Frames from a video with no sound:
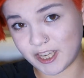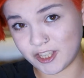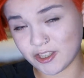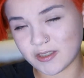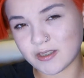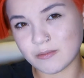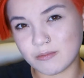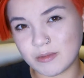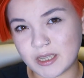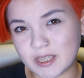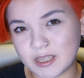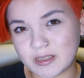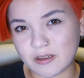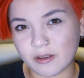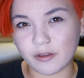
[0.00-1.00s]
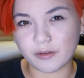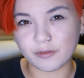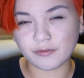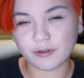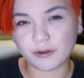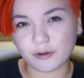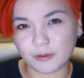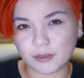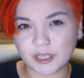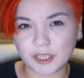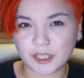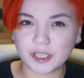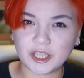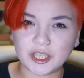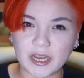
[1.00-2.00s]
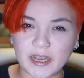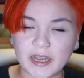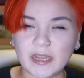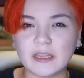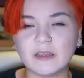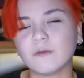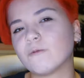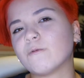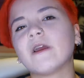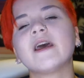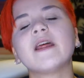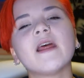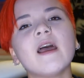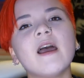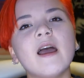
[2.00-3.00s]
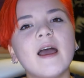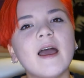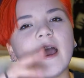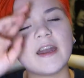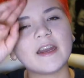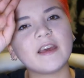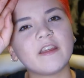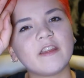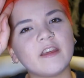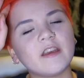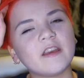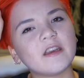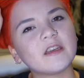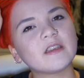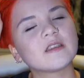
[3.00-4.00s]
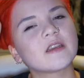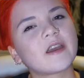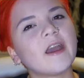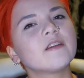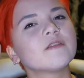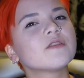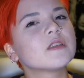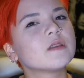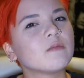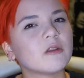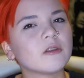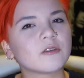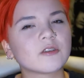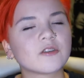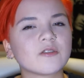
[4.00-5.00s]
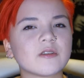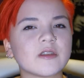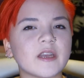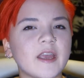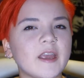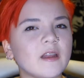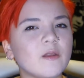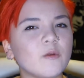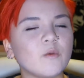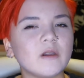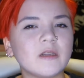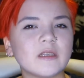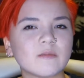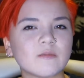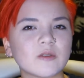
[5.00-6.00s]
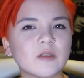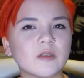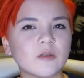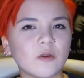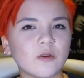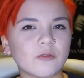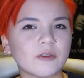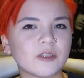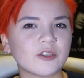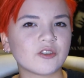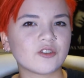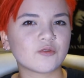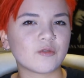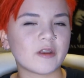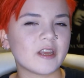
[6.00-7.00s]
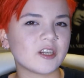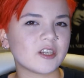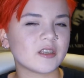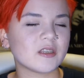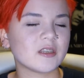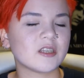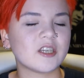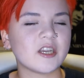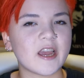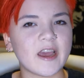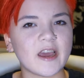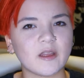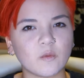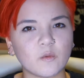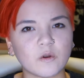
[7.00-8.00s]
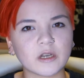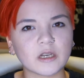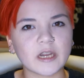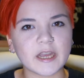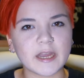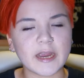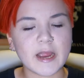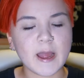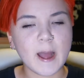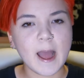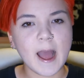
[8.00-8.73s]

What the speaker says: just a mix of orange and red. And I think it's kind of similar to the Hayley Williams orange red she had one day.